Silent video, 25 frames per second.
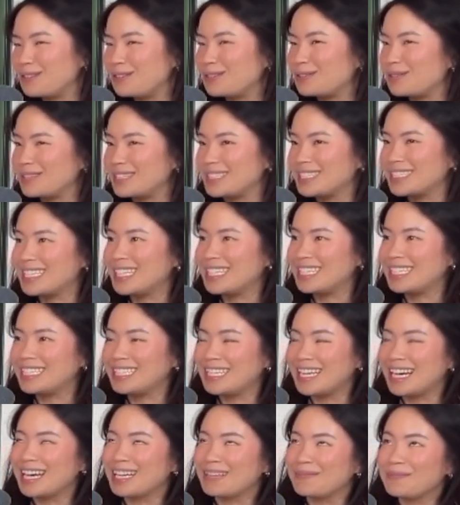you don't want to like
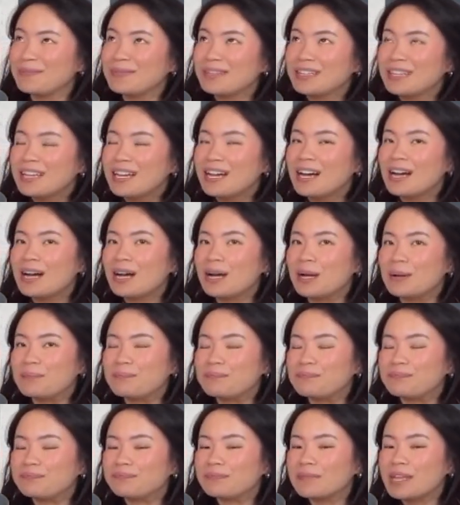
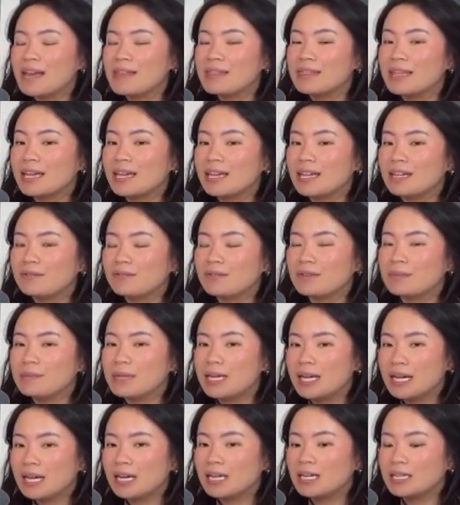and then from
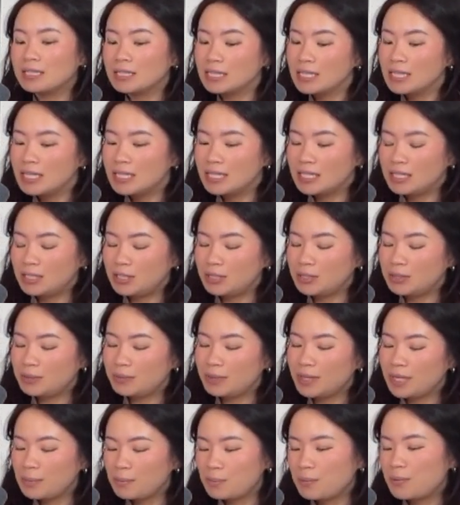there
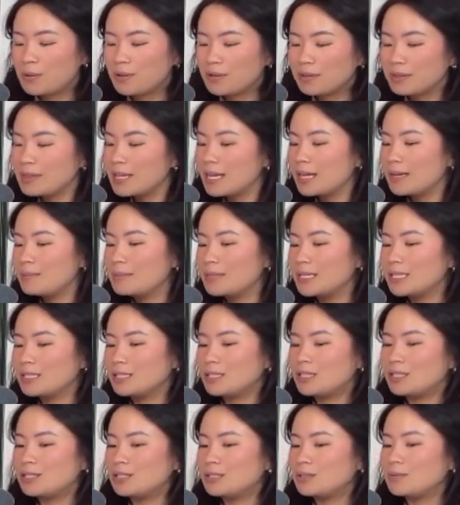you import them
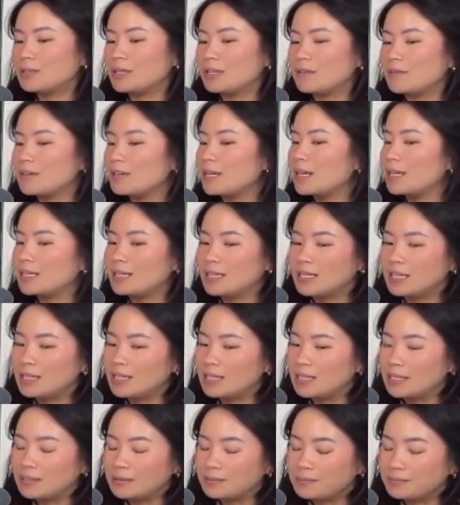into whatever
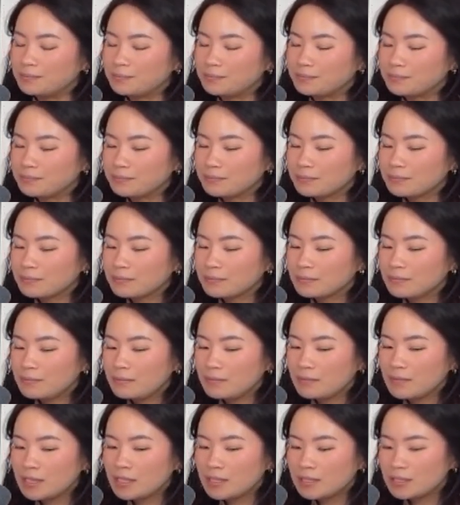editing
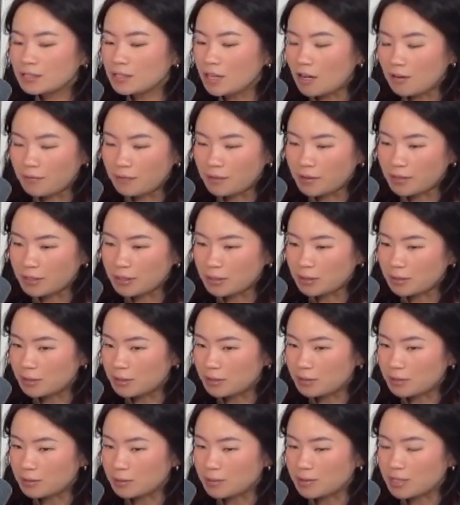software you
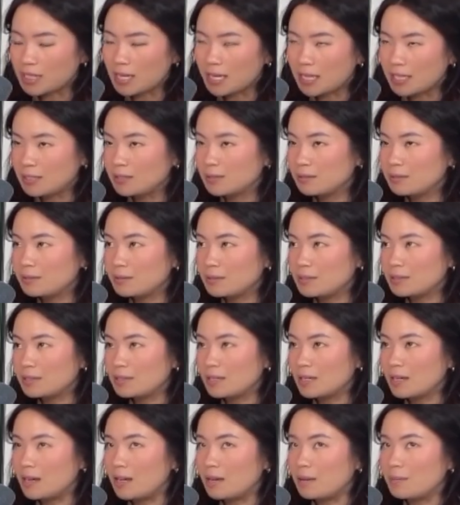use, which I use
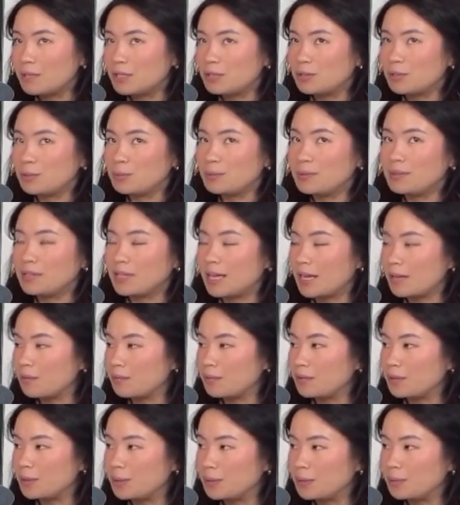Adobe
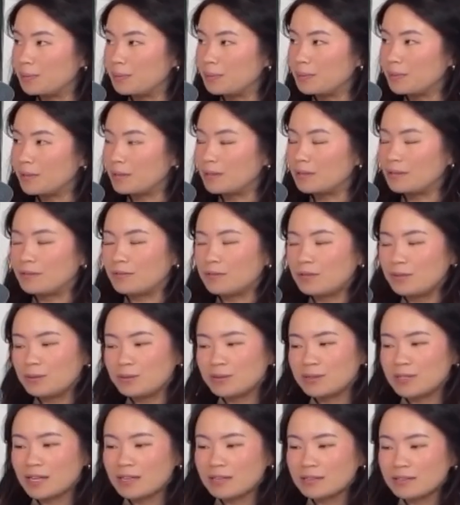Lightroom. I don't know if you
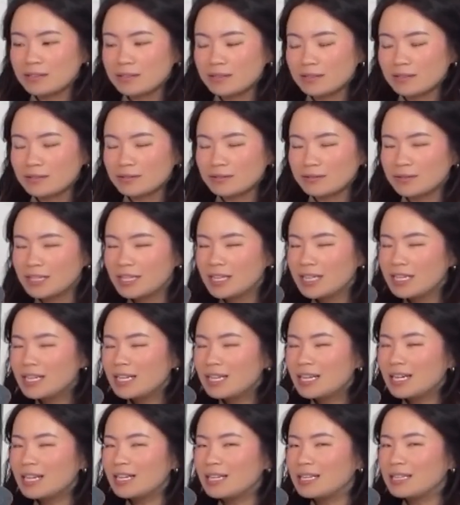use that too.
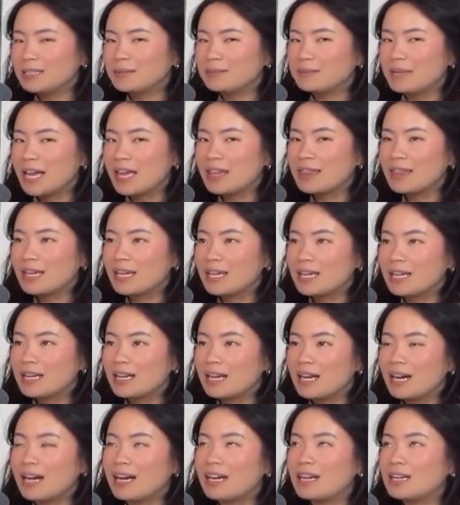And
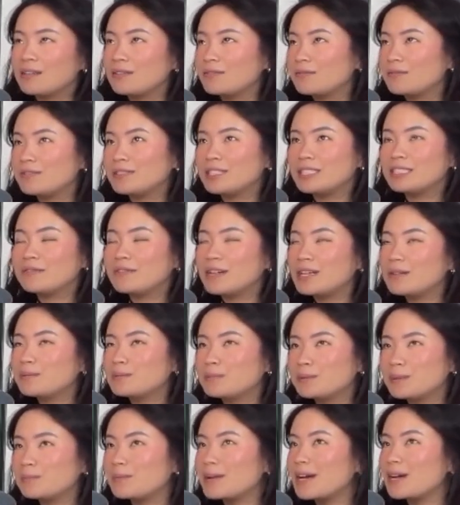then I've
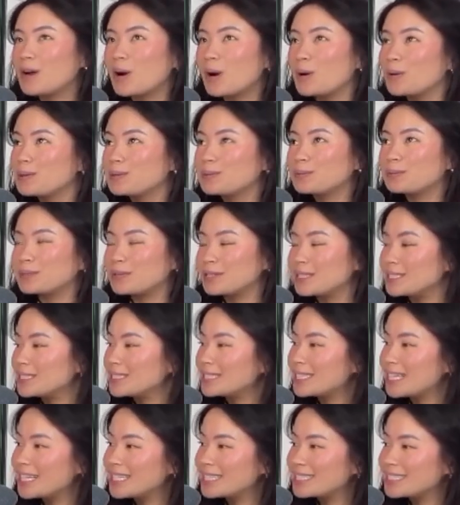developed my own
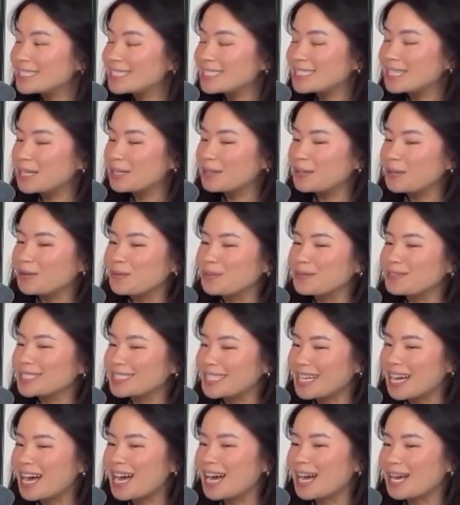presets like over
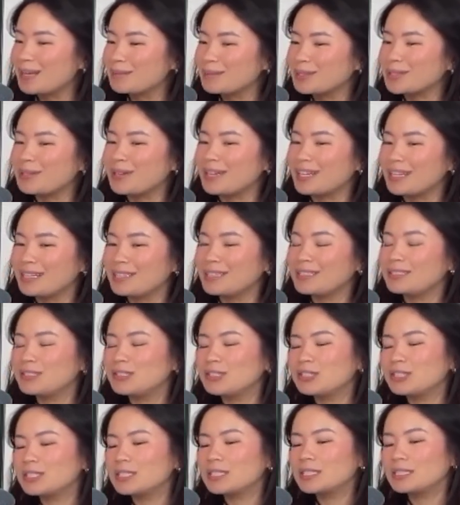time. So I
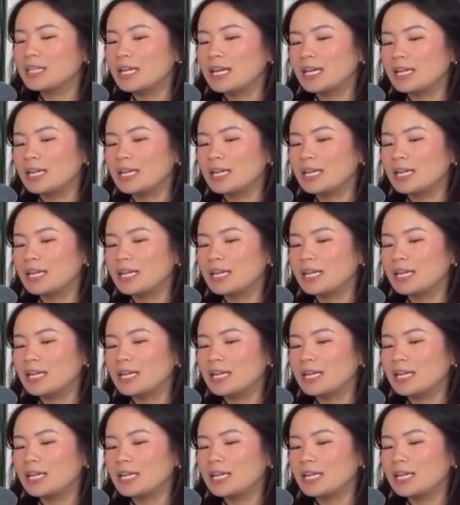usually